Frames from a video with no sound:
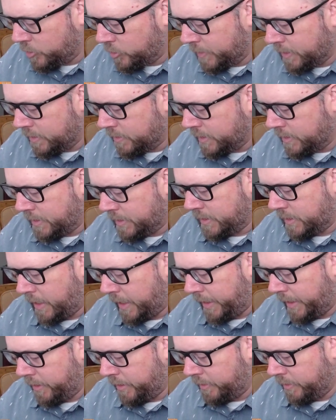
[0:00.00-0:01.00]
but this is
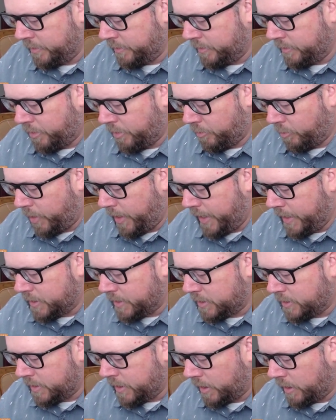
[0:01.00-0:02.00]
like a three inch
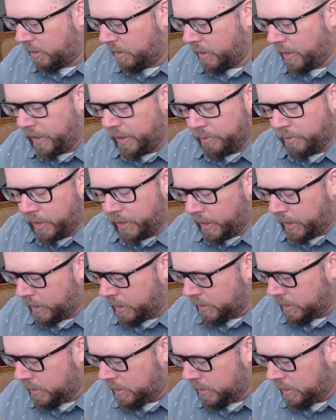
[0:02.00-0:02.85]
sticker anyway.